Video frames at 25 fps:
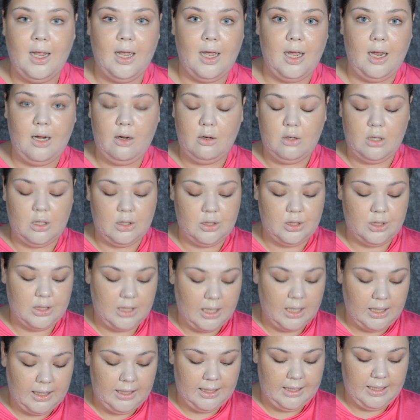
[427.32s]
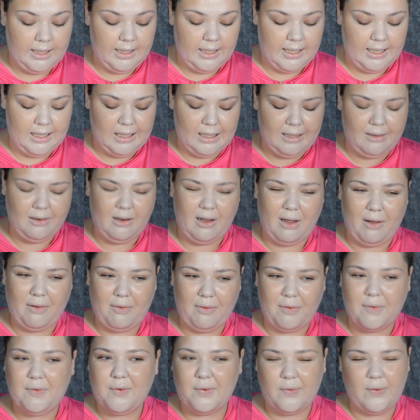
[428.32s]
I look shiny and I
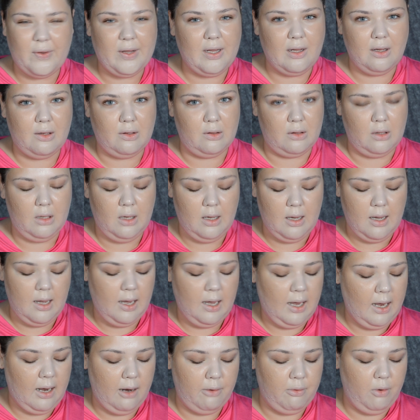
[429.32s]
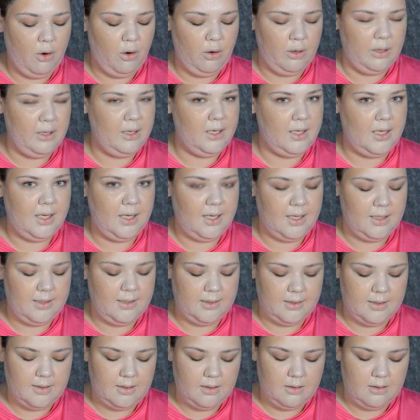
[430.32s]
feel how oily it is.